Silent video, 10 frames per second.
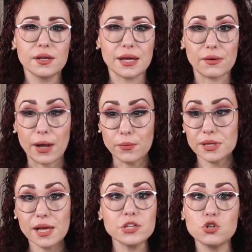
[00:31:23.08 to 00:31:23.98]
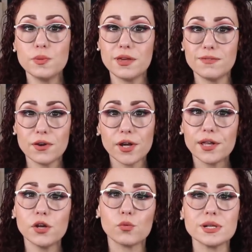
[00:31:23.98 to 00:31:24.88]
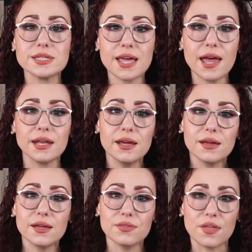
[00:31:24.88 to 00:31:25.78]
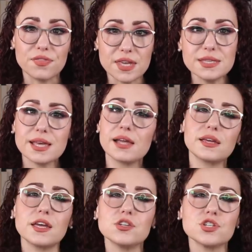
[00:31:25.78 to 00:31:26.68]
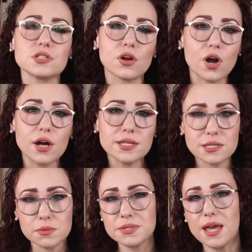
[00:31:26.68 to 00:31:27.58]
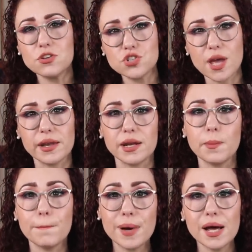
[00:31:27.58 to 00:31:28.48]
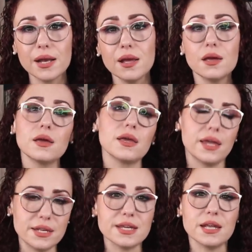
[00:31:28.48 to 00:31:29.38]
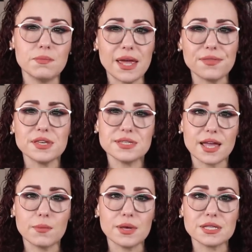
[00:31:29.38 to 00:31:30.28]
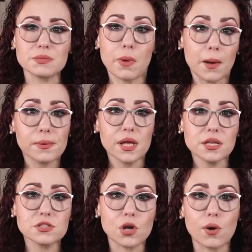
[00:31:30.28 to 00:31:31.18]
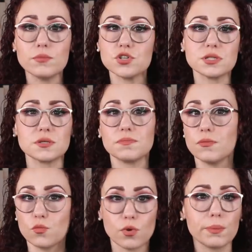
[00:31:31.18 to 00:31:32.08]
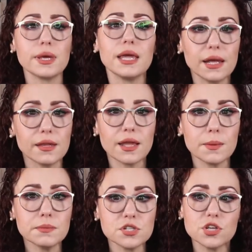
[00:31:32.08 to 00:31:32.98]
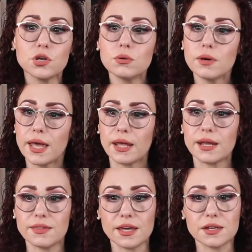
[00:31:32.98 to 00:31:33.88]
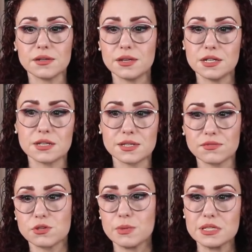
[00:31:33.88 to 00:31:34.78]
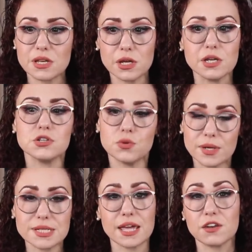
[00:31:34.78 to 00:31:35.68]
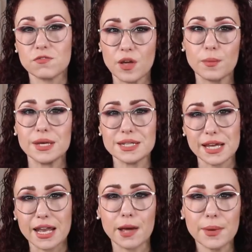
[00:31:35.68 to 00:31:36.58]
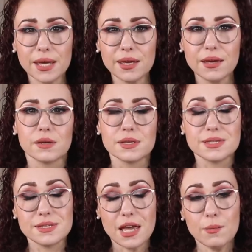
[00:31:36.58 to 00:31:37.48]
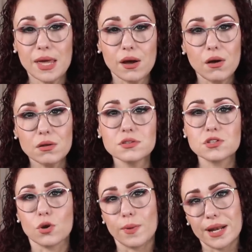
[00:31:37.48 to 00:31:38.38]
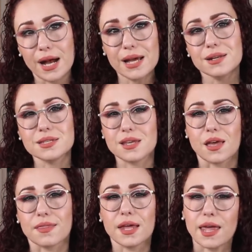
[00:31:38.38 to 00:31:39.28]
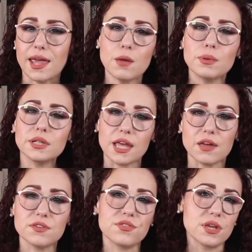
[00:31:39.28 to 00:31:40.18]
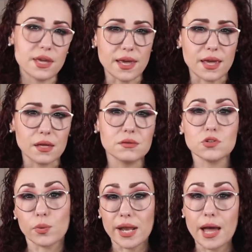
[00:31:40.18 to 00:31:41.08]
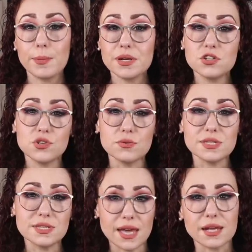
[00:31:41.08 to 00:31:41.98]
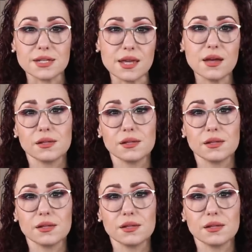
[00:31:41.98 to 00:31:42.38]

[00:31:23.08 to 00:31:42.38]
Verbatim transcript: Now, I would like to be very clear once again that these allegations are unsubstantiated, but he did make these statements public, so I'm just repeating them to you, and I think it, it does give some insight into, once again, a family dynamic. Sammy also went on to say that he believed the key to what happened to Sandy